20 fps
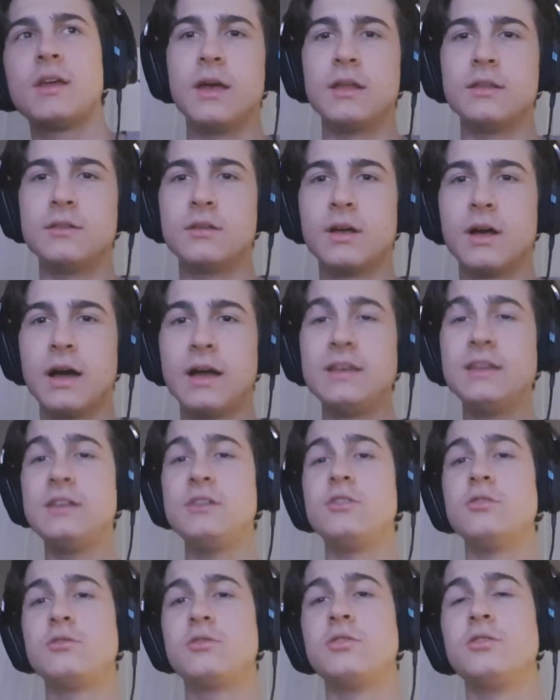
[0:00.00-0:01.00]
and I need
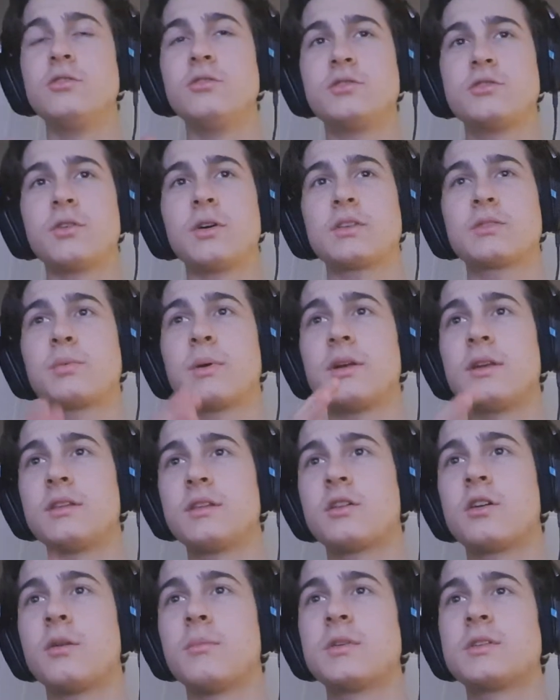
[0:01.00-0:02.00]
you to do so as well in
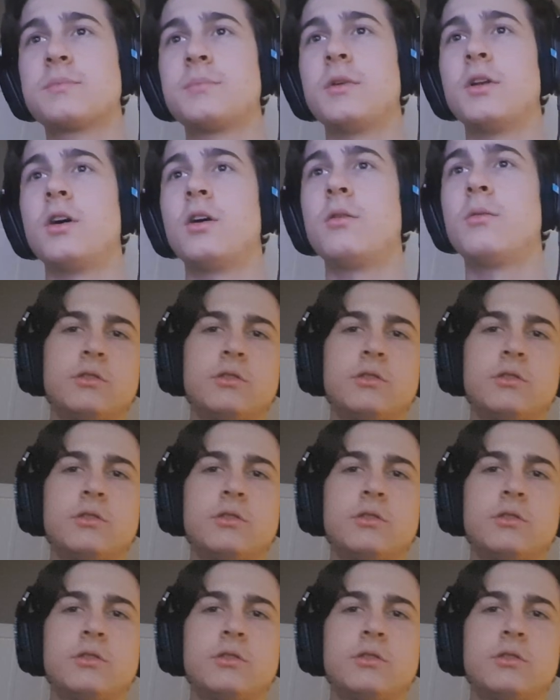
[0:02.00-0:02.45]
the comments below.